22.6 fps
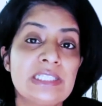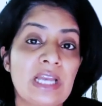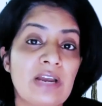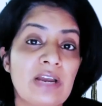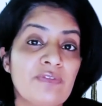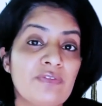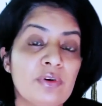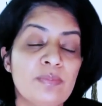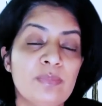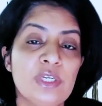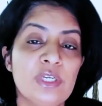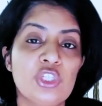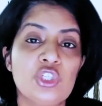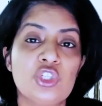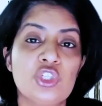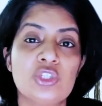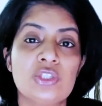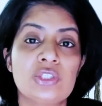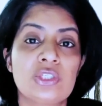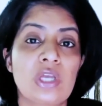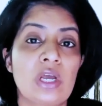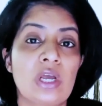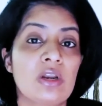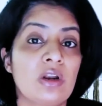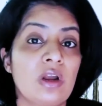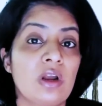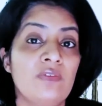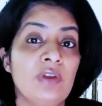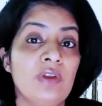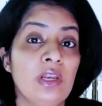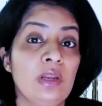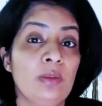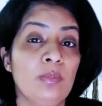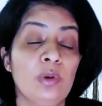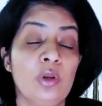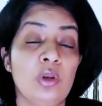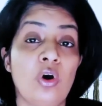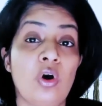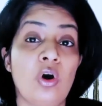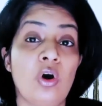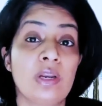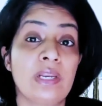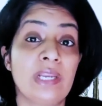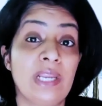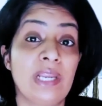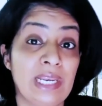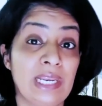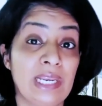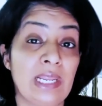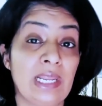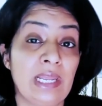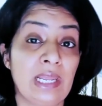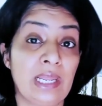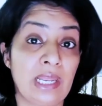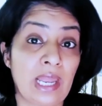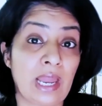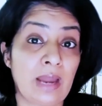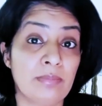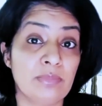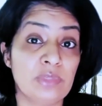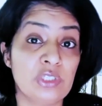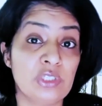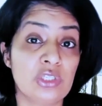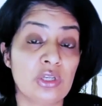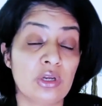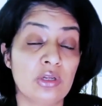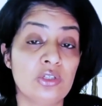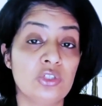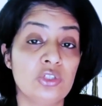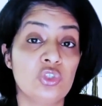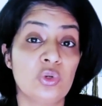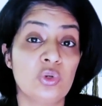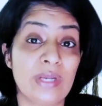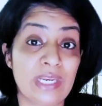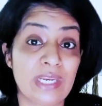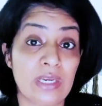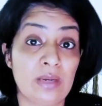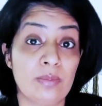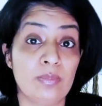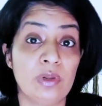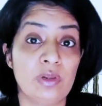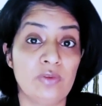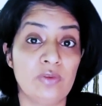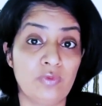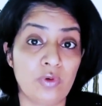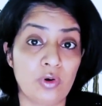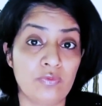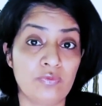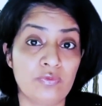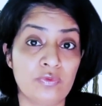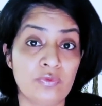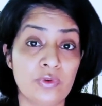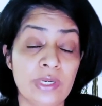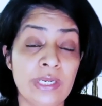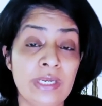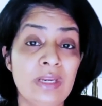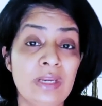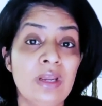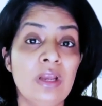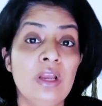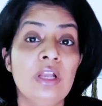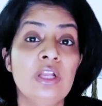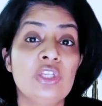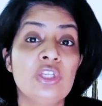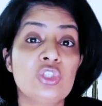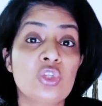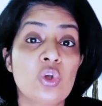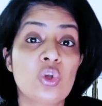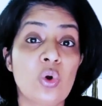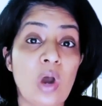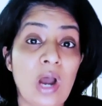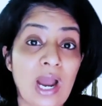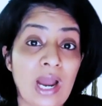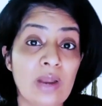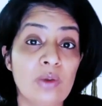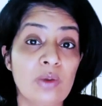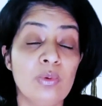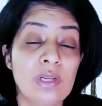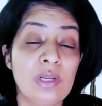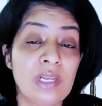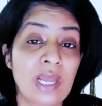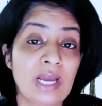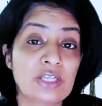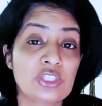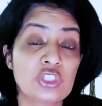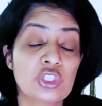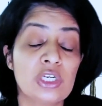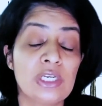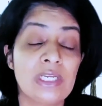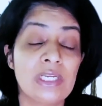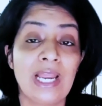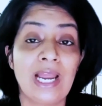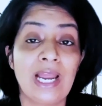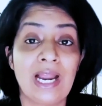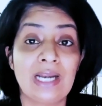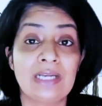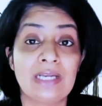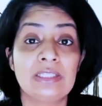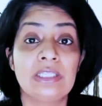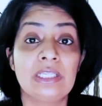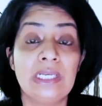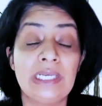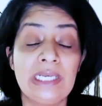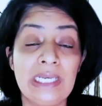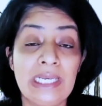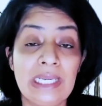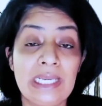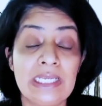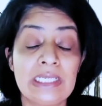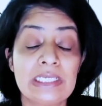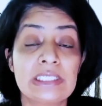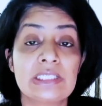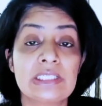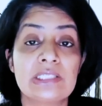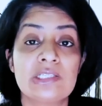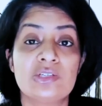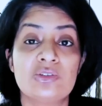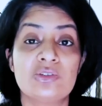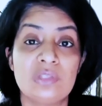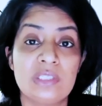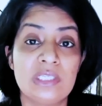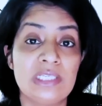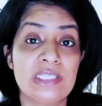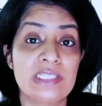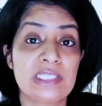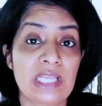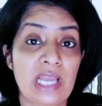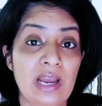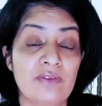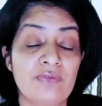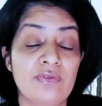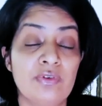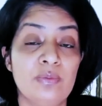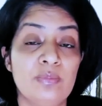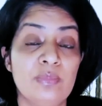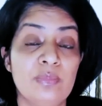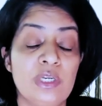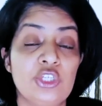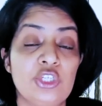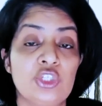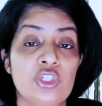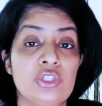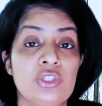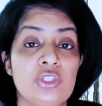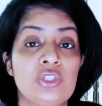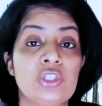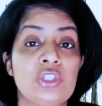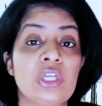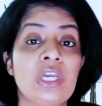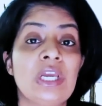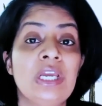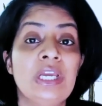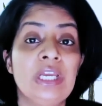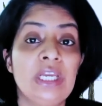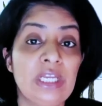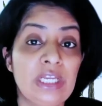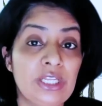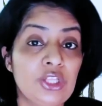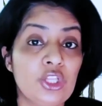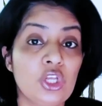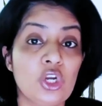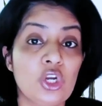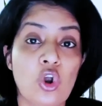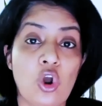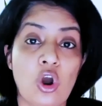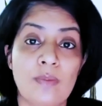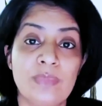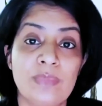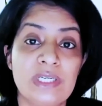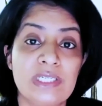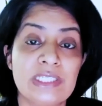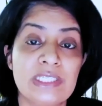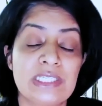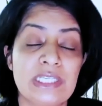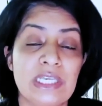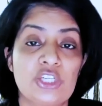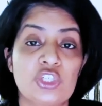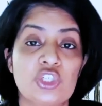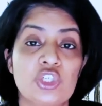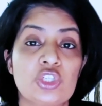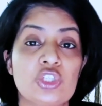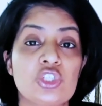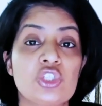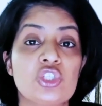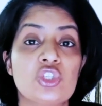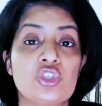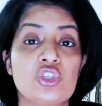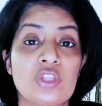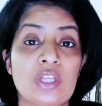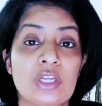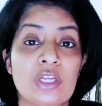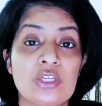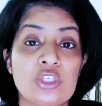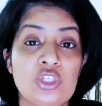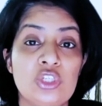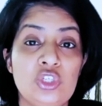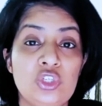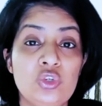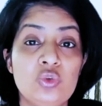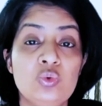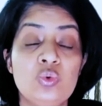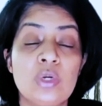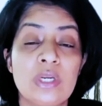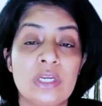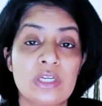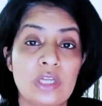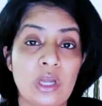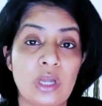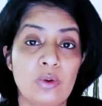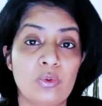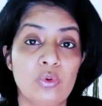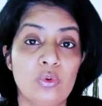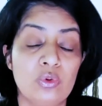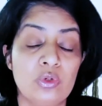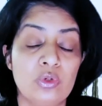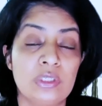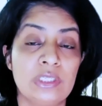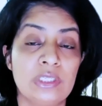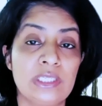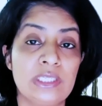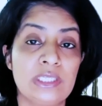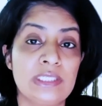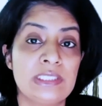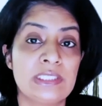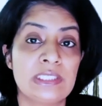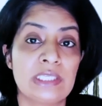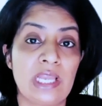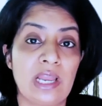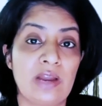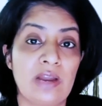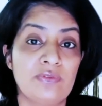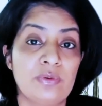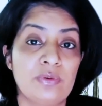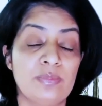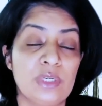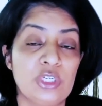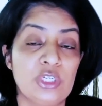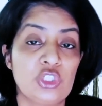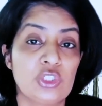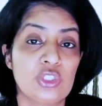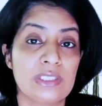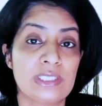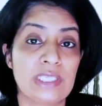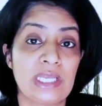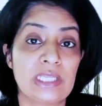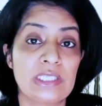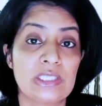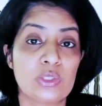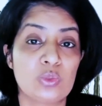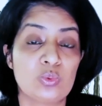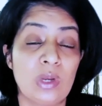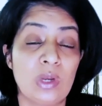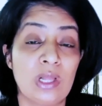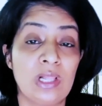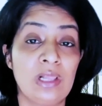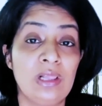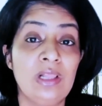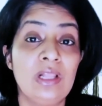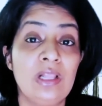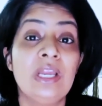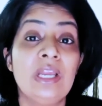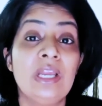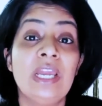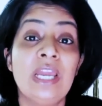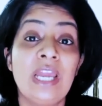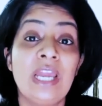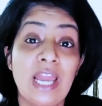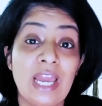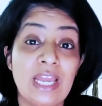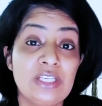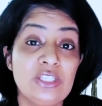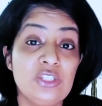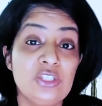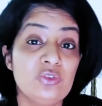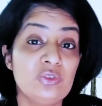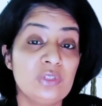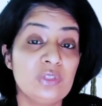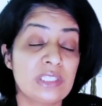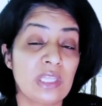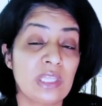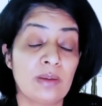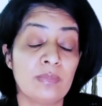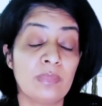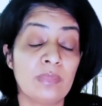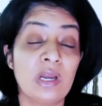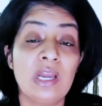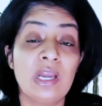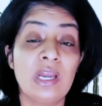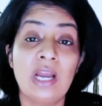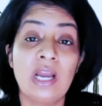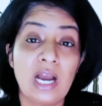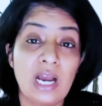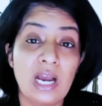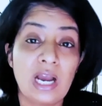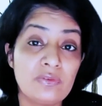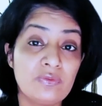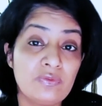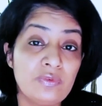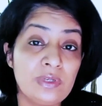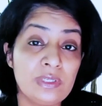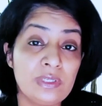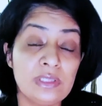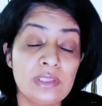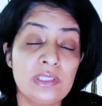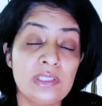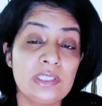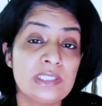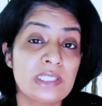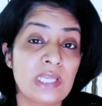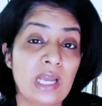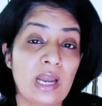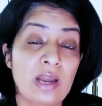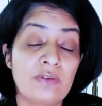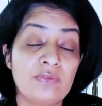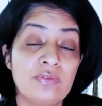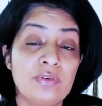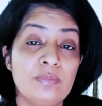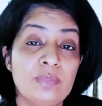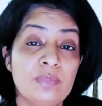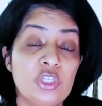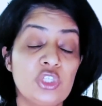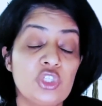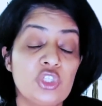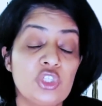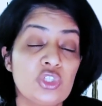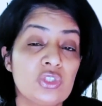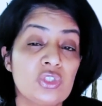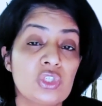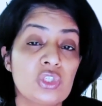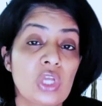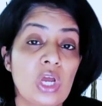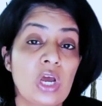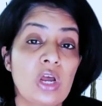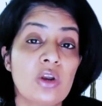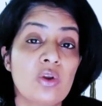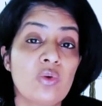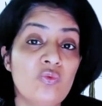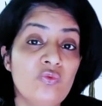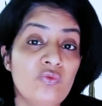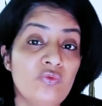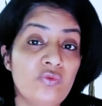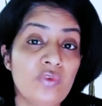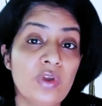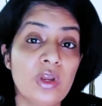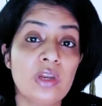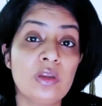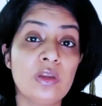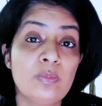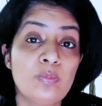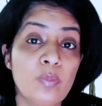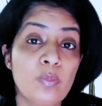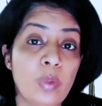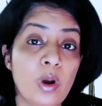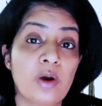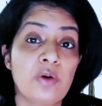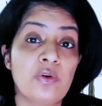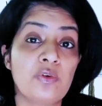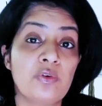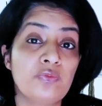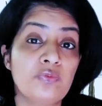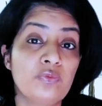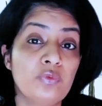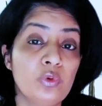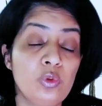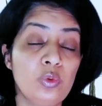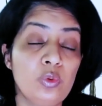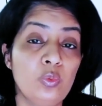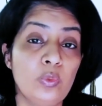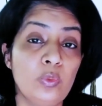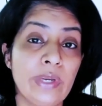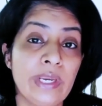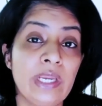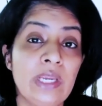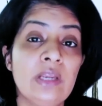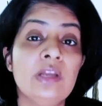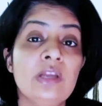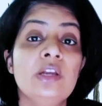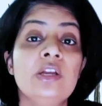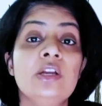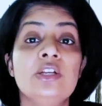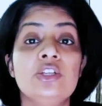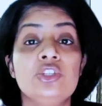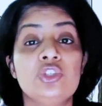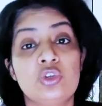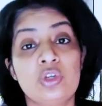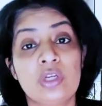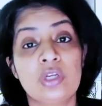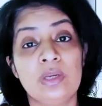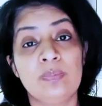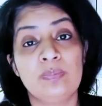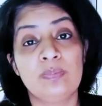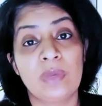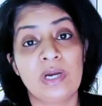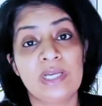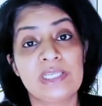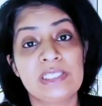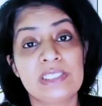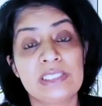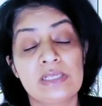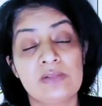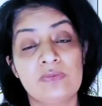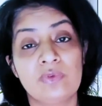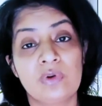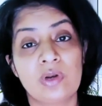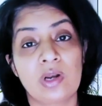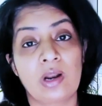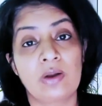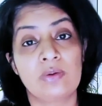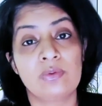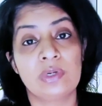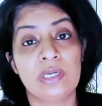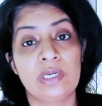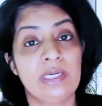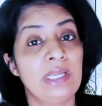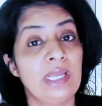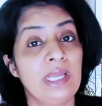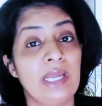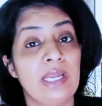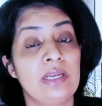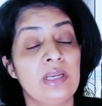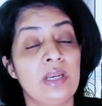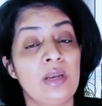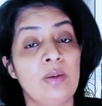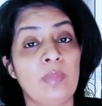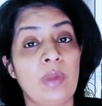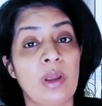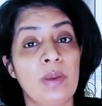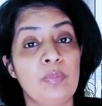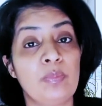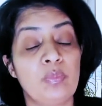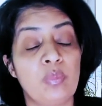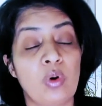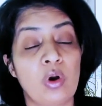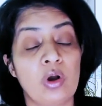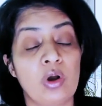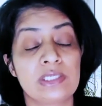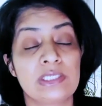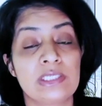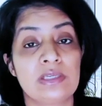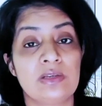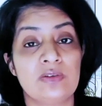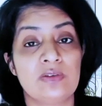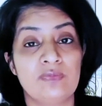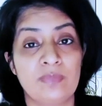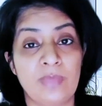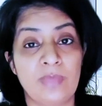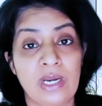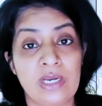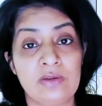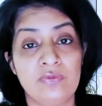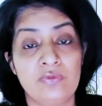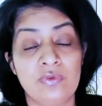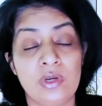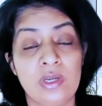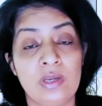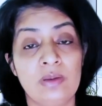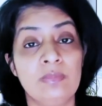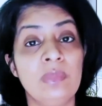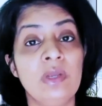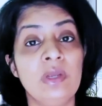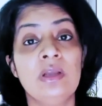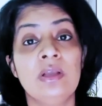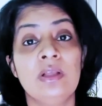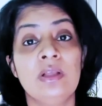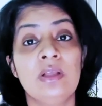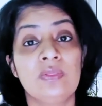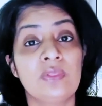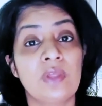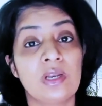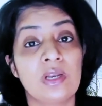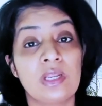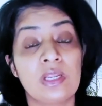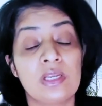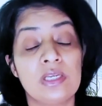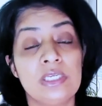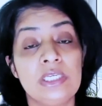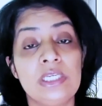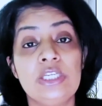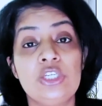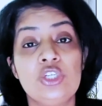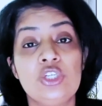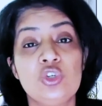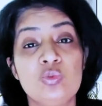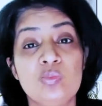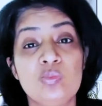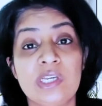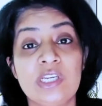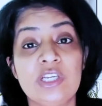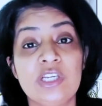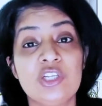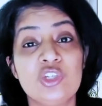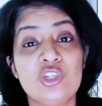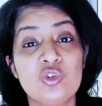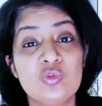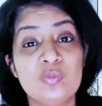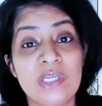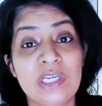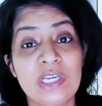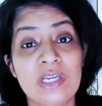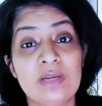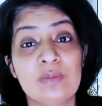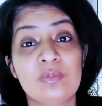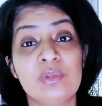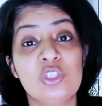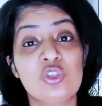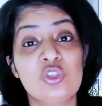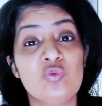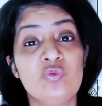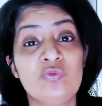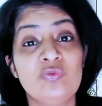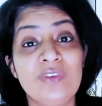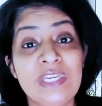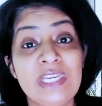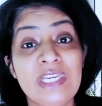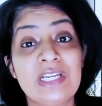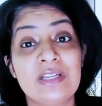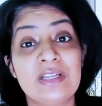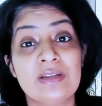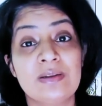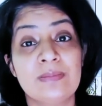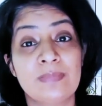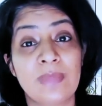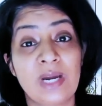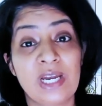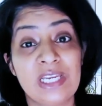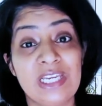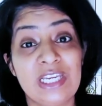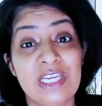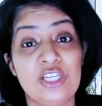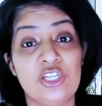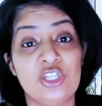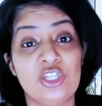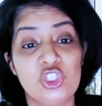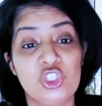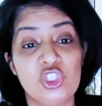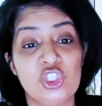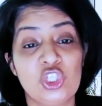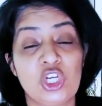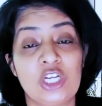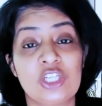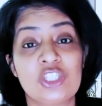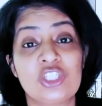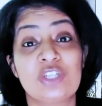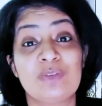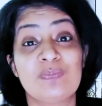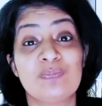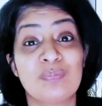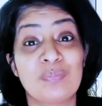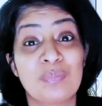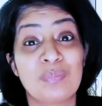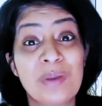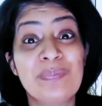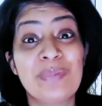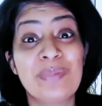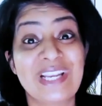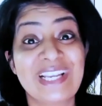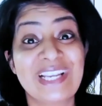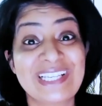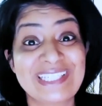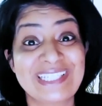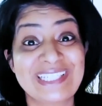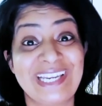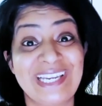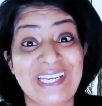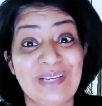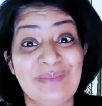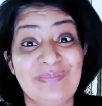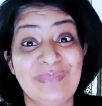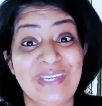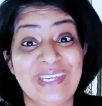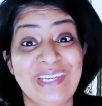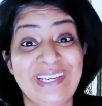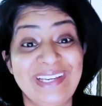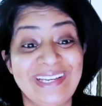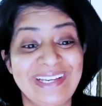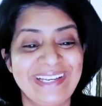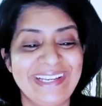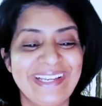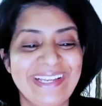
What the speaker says: affirmations are available on Amazon to enable for free. So I will actually add the links to these affirmations in the comment section so that you can download these affirmations as well and use them. I feel these affirmations are a very powerful way to keep myself grounded and in my positive mind frame that I need to be able to weaken my inner judge, my biggest enemy.